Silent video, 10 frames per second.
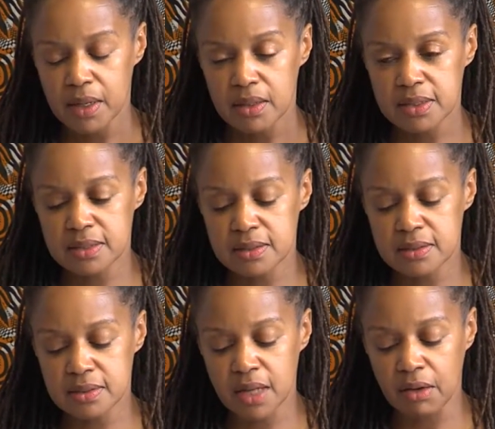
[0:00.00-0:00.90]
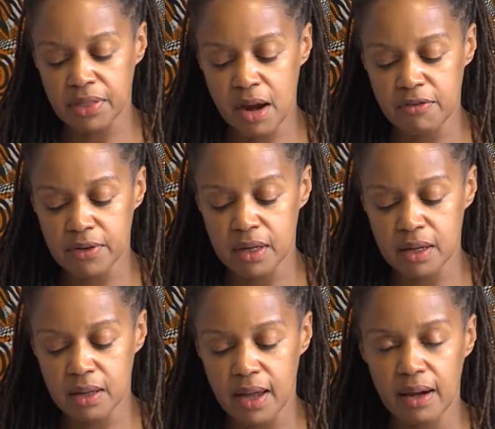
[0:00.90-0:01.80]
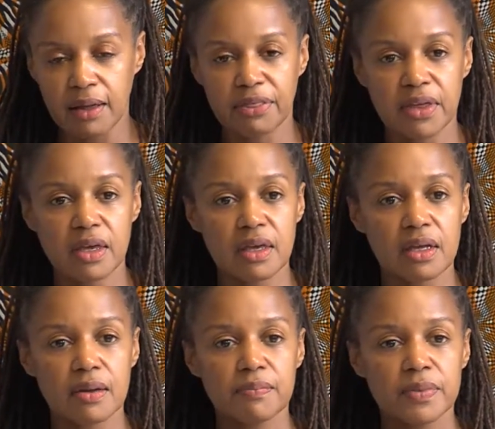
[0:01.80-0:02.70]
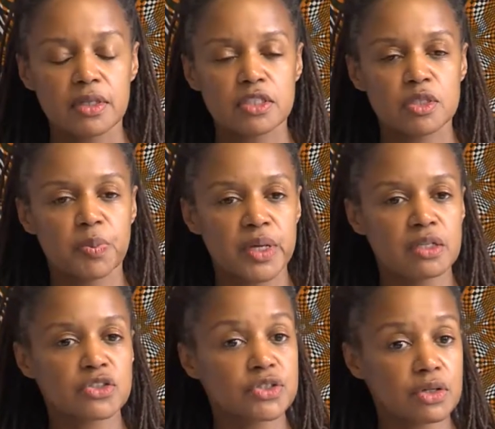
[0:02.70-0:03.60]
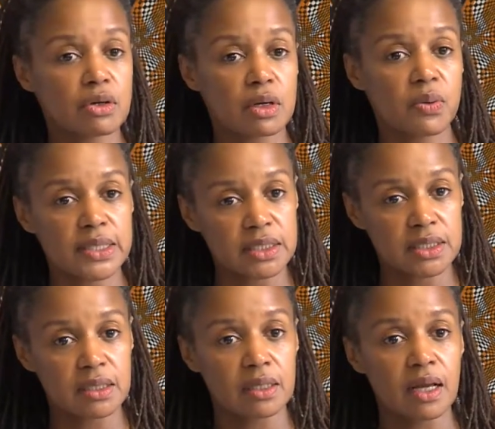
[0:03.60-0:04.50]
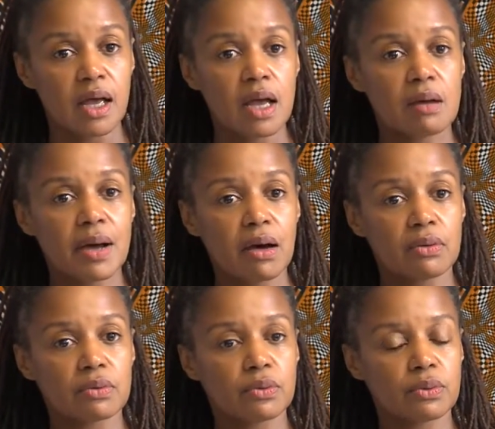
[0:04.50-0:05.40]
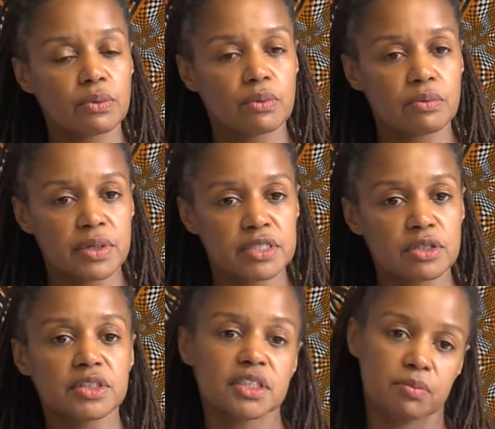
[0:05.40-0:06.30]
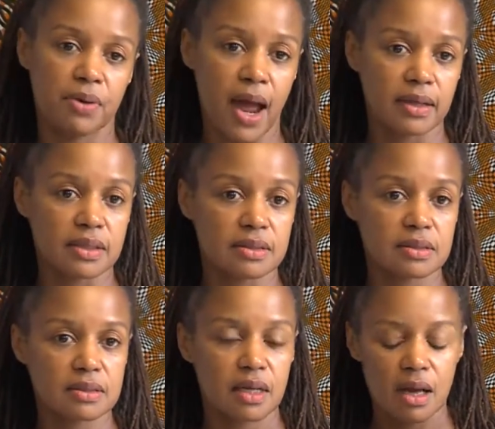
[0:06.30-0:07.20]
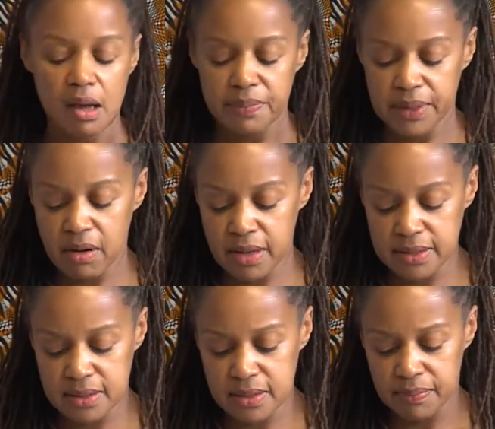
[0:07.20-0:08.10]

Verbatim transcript: to South Africa, and I think it speaks to your question about research and practice, because